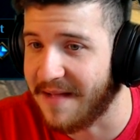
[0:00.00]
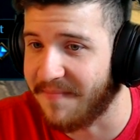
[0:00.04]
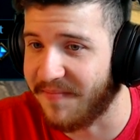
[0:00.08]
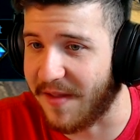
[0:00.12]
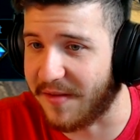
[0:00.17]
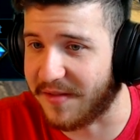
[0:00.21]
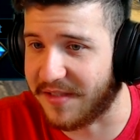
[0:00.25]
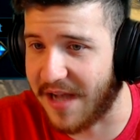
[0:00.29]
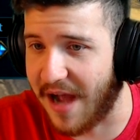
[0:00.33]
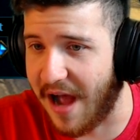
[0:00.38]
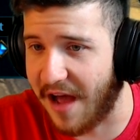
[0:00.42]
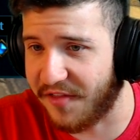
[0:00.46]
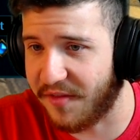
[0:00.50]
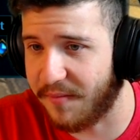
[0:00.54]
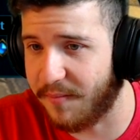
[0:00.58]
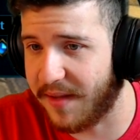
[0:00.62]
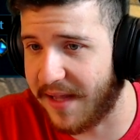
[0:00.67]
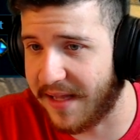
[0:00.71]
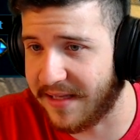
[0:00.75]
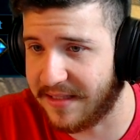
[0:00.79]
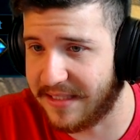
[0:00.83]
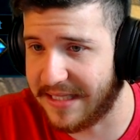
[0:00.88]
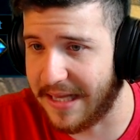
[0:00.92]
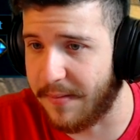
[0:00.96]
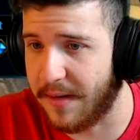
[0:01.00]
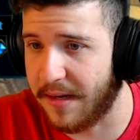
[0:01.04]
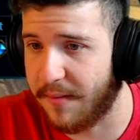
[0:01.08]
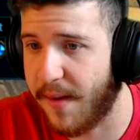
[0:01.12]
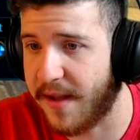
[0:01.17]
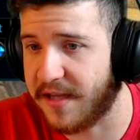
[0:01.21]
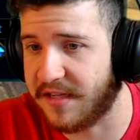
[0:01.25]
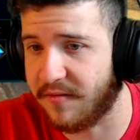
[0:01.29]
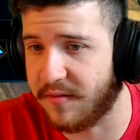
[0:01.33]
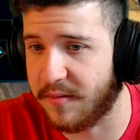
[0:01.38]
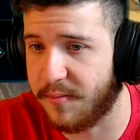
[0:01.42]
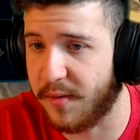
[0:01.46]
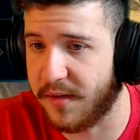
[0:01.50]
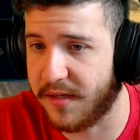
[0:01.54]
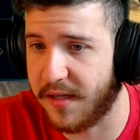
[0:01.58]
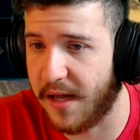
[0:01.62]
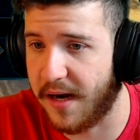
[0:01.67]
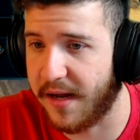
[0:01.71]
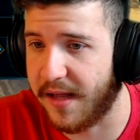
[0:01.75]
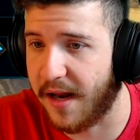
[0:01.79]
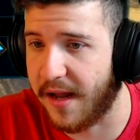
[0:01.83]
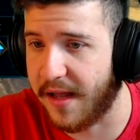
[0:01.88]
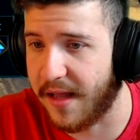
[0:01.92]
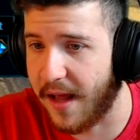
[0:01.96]
Now, Thoth begins summoning pages from his book,
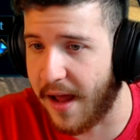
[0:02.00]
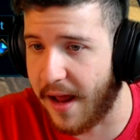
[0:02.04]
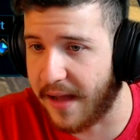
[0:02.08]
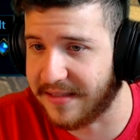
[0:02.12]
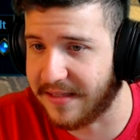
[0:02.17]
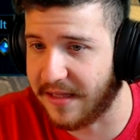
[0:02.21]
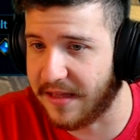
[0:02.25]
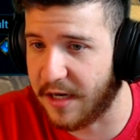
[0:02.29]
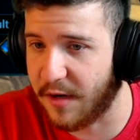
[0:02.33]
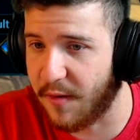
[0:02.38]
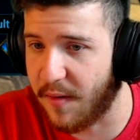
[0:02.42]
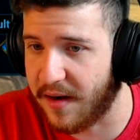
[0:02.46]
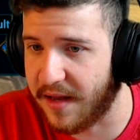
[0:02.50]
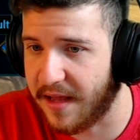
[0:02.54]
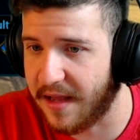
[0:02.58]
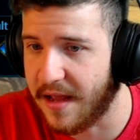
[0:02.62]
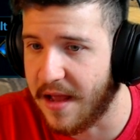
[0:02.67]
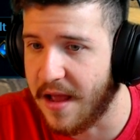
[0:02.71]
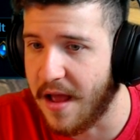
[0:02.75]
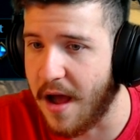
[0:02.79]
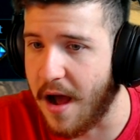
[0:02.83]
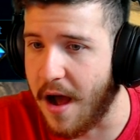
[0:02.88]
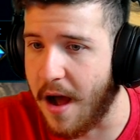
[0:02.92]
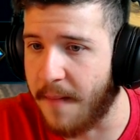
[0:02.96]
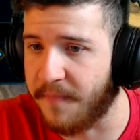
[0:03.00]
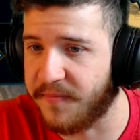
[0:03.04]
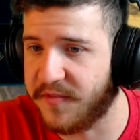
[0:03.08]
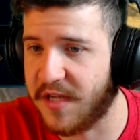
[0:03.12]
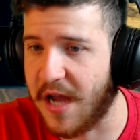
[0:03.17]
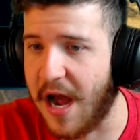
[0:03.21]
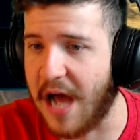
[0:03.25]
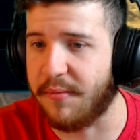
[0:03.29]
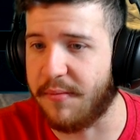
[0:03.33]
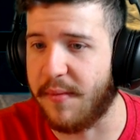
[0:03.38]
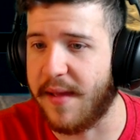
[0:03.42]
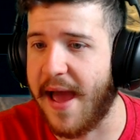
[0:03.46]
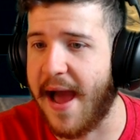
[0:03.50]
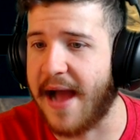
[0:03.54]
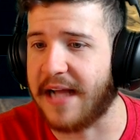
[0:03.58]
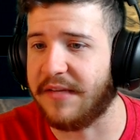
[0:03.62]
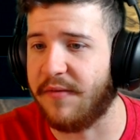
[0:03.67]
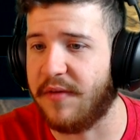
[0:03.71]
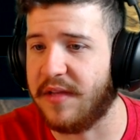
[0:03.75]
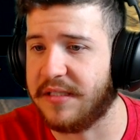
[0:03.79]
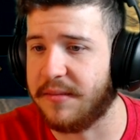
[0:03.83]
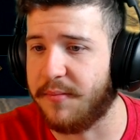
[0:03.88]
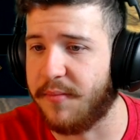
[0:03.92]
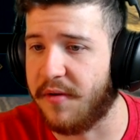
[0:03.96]
yada, yada, yada. I said that already. Thoth may
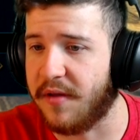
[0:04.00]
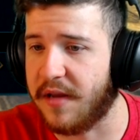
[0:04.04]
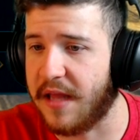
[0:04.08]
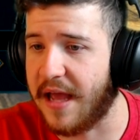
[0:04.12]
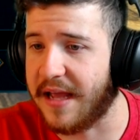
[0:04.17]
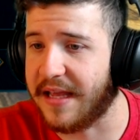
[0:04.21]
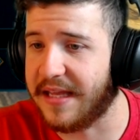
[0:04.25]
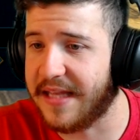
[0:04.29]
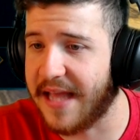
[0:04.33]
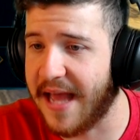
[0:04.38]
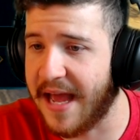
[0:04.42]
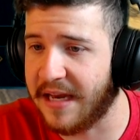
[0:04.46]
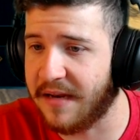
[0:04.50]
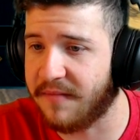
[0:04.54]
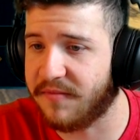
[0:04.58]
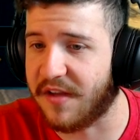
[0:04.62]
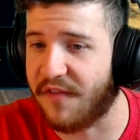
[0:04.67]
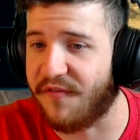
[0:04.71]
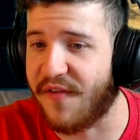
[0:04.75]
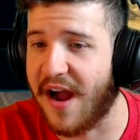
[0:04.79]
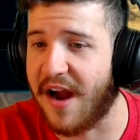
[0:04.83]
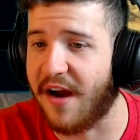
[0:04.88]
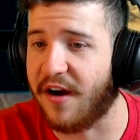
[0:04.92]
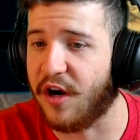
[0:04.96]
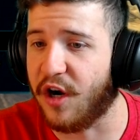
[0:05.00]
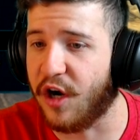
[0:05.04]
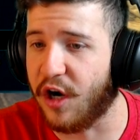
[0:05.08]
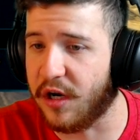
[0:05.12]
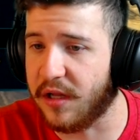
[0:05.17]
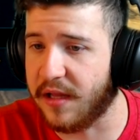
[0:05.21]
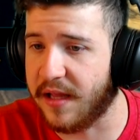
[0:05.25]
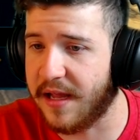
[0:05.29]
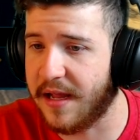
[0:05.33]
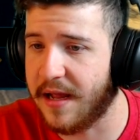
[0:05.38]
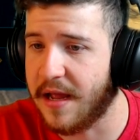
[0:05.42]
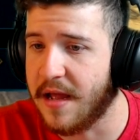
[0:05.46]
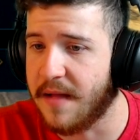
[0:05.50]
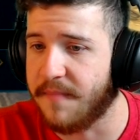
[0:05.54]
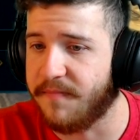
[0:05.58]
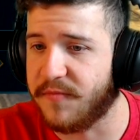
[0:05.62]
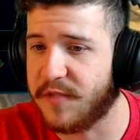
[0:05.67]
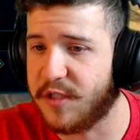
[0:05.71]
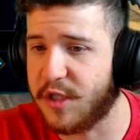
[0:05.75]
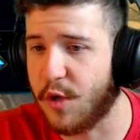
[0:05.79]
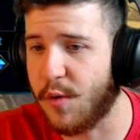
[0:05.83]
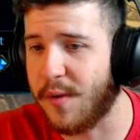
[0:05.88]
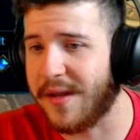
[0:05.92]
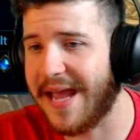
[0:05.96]
activate his ability again to fire it early,
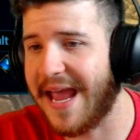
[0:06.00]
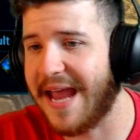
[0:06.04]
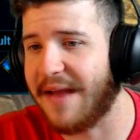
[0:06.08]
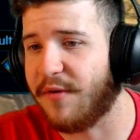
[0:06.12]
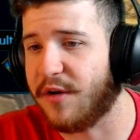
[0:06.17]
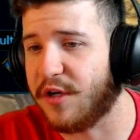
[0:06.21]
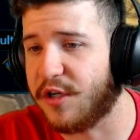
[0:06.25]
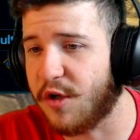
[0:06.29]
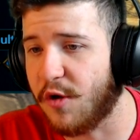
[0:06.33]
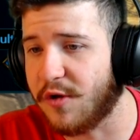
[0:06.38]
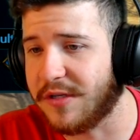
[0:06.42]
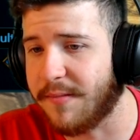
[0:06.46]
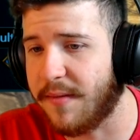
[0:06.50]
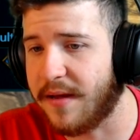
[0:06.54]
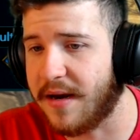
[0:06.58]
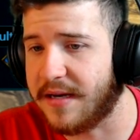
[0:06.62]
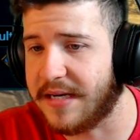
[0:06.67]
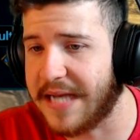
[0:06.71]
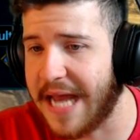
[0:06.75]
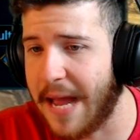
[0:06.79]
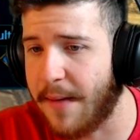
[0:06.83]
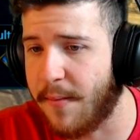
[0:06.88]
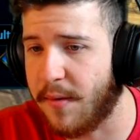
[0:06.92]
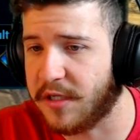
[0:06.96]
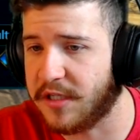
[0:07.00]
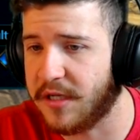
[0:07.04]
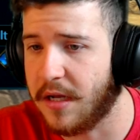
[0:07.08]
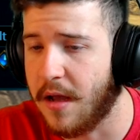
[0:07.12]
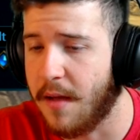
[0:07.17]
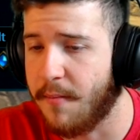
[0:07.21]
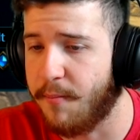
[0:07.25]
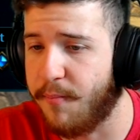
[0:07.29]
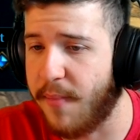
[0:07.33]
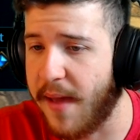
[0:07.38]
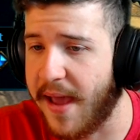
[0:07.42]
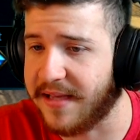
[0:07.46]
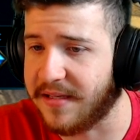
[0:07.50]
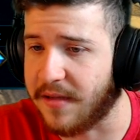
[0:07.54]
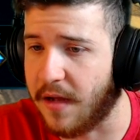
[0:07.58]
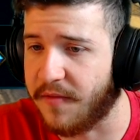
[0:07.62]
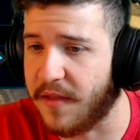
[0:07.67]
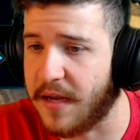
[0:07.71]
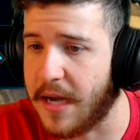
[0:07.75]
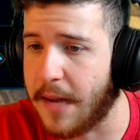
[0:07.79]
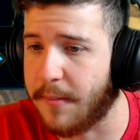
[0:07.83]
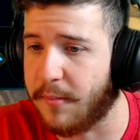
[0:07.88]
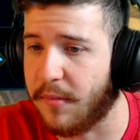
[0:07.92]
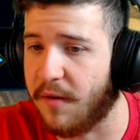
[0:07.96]
doing a reduced amount of damage, based on
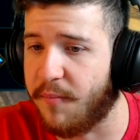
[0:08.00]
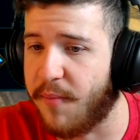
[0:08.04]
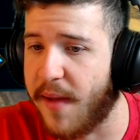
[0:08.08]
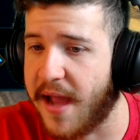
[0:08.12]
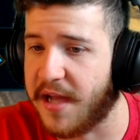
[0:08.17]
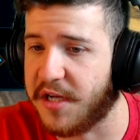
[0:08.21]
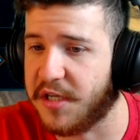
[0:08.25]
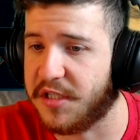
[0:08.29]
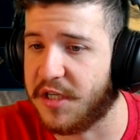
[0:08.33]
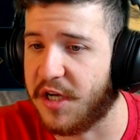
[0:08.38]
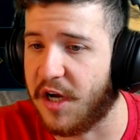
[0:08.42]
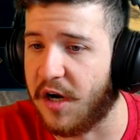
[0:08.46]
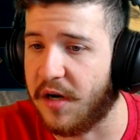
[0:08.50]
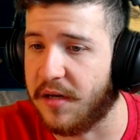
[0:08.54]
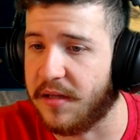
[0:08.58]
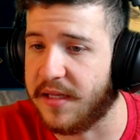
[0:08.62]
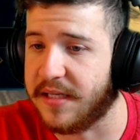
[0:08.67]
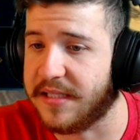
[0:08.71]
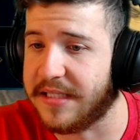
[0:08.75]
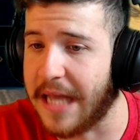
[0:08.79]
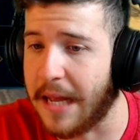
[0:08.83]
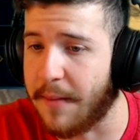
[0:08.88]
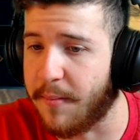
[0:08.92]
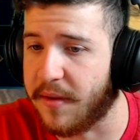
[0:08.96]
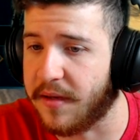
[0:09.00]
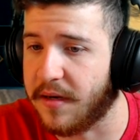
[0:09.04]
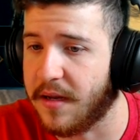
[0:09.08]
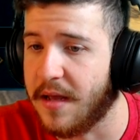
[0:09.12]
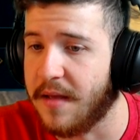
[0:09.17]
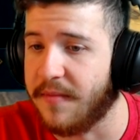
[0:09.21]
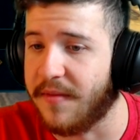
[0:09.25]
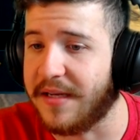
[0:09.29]
the number of pages currently summoned.